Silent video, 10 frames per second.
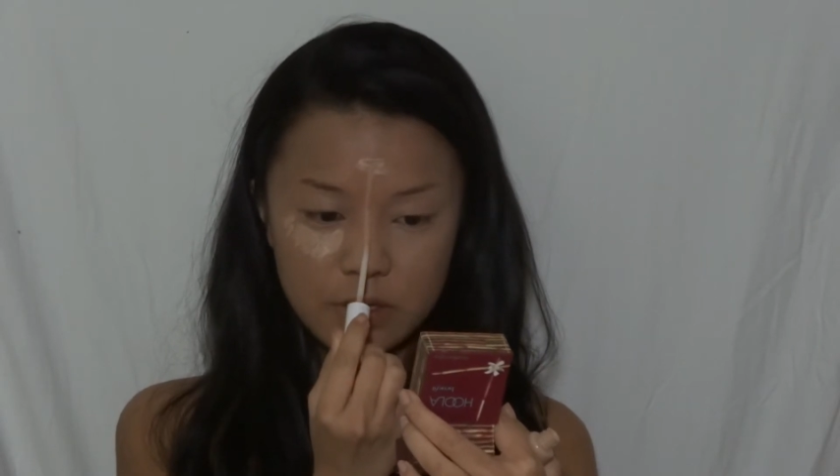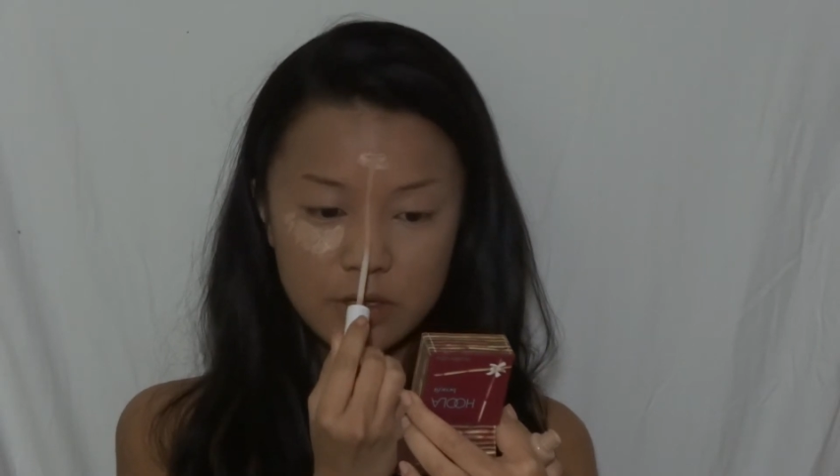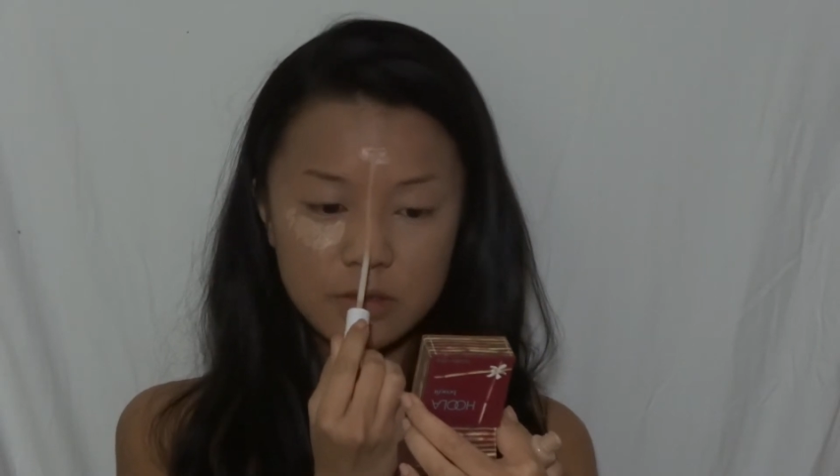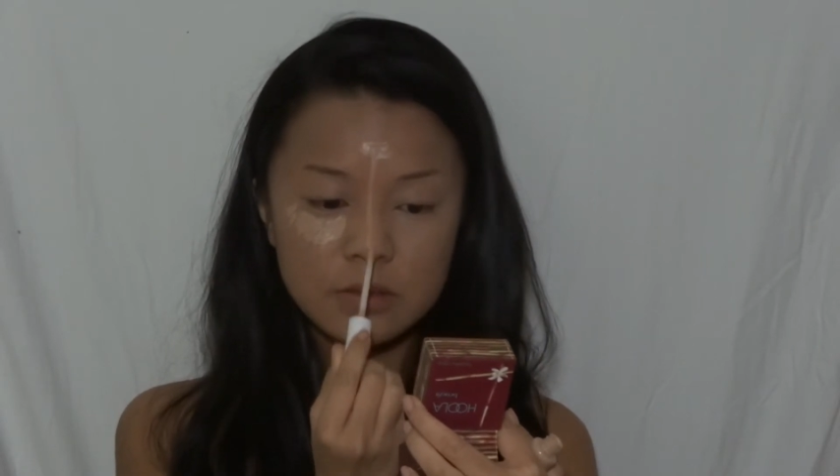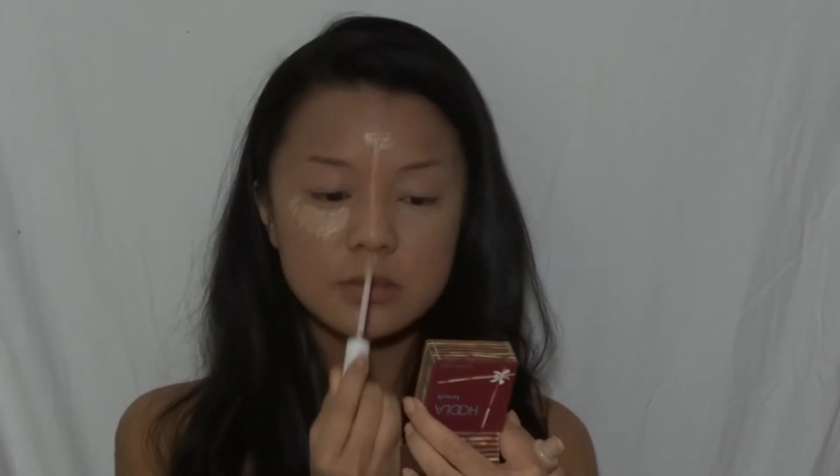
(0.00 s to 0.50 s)

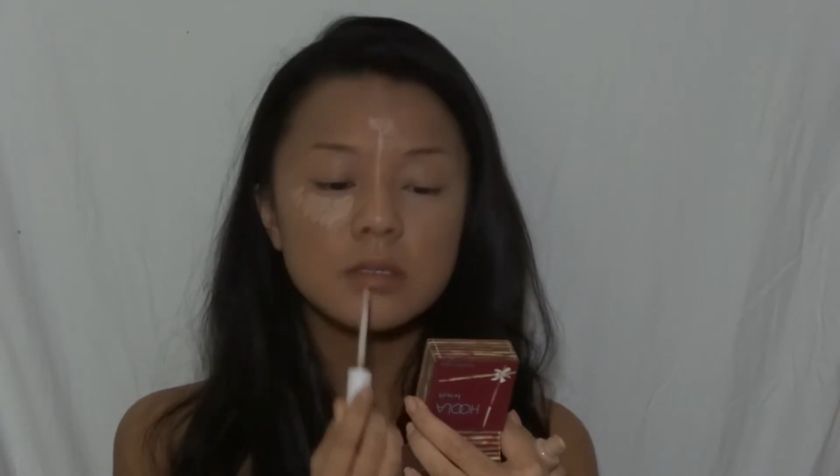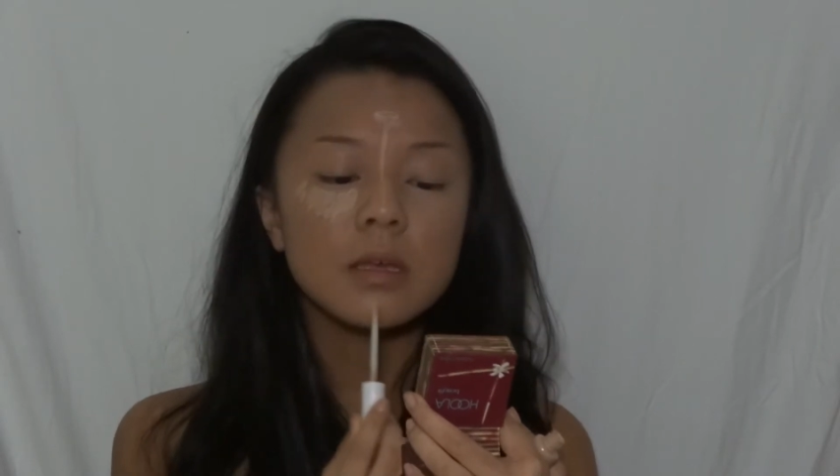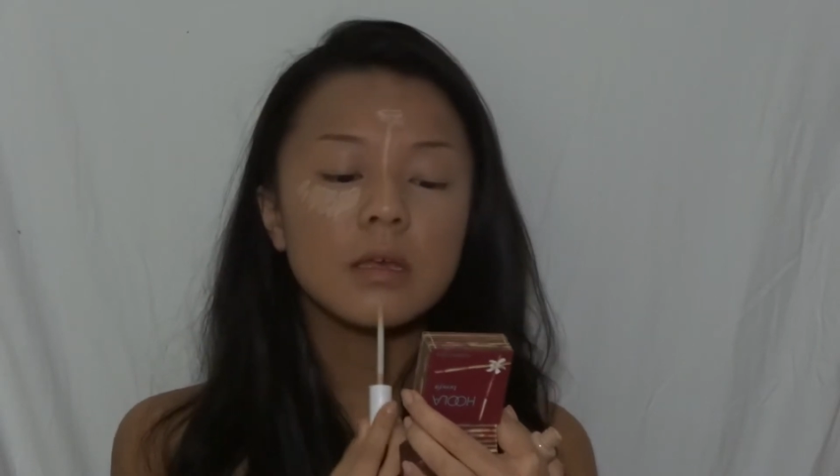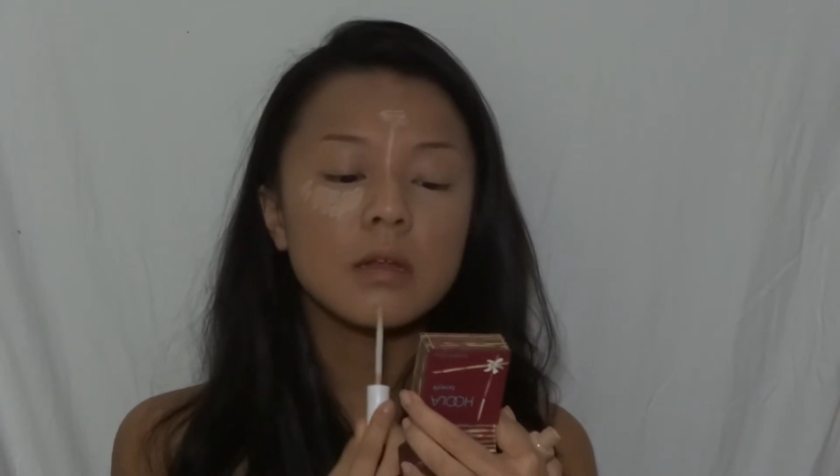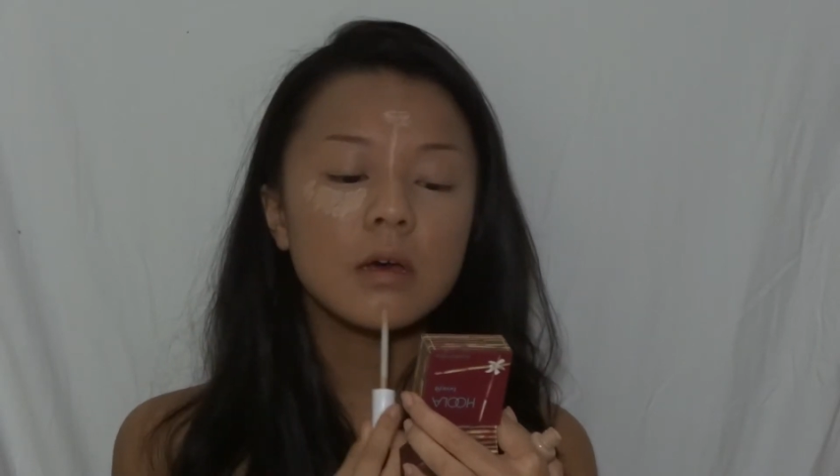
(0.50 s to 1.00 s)
nose,
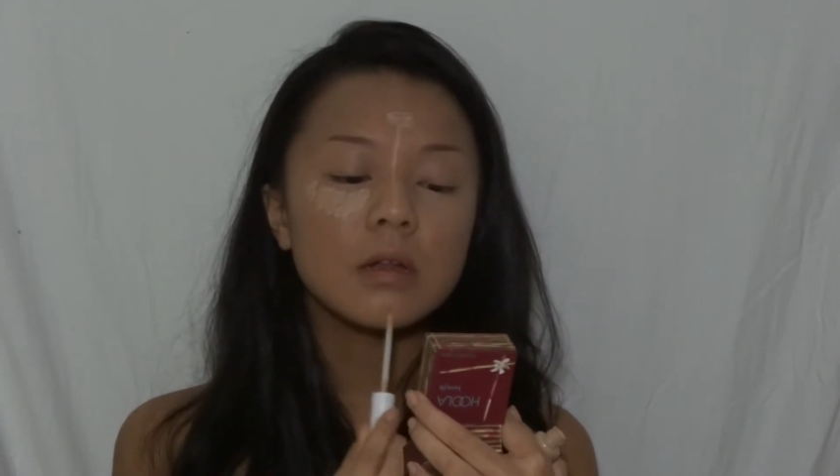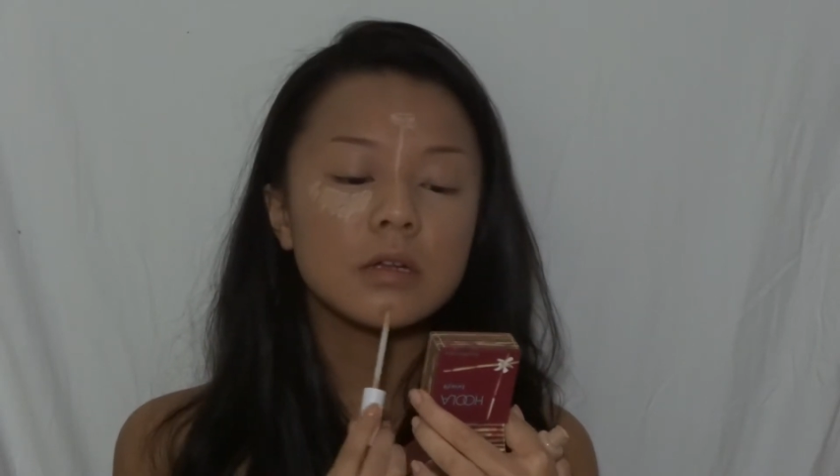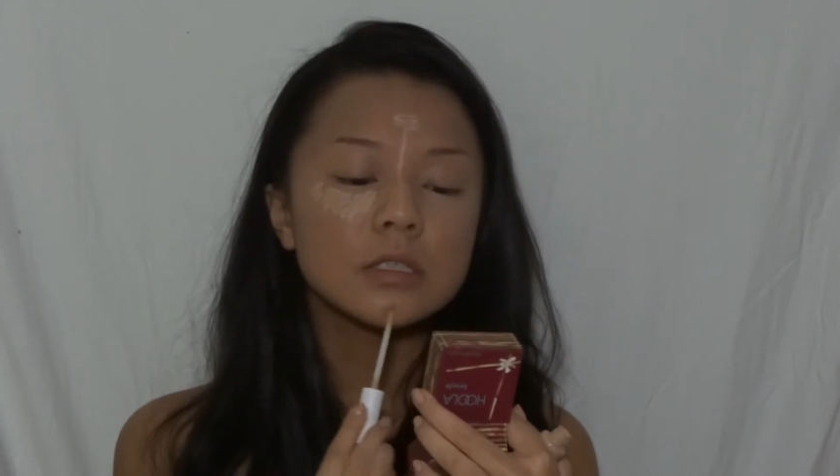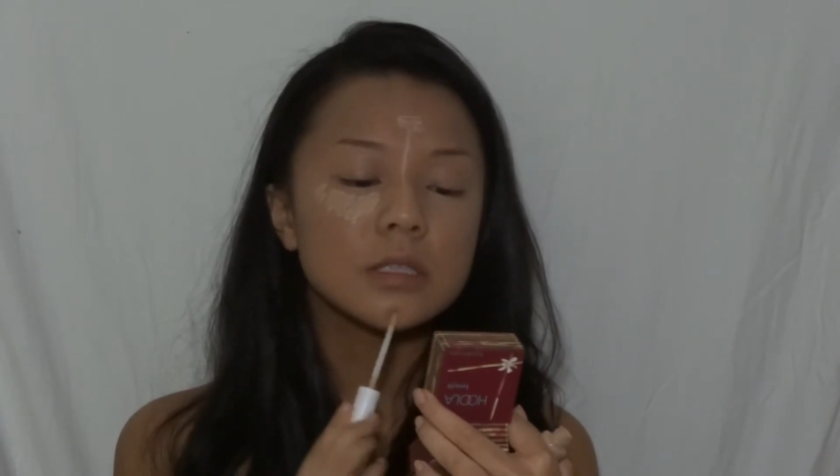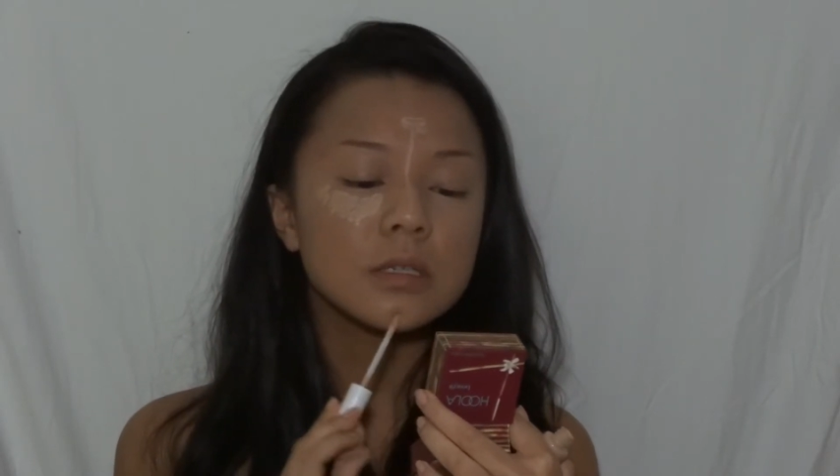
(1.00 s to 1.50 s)
and on our
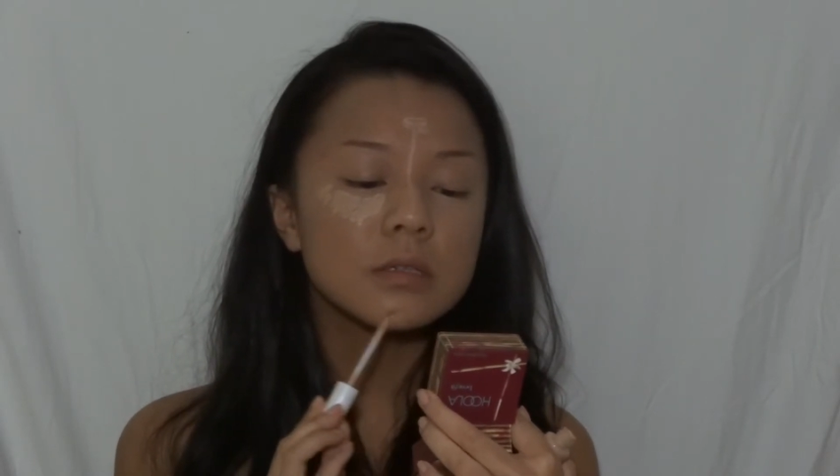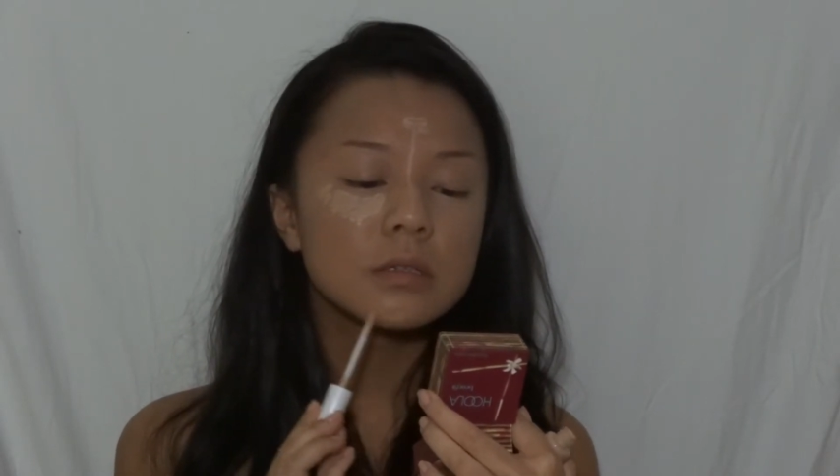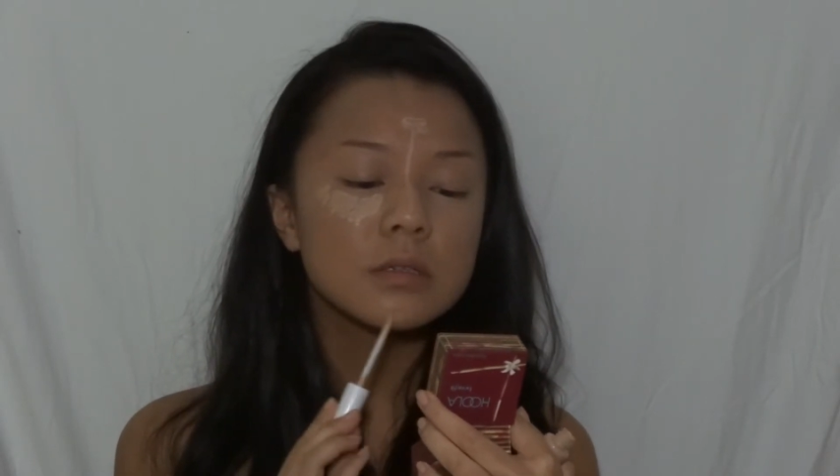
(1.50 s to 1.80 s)
chin.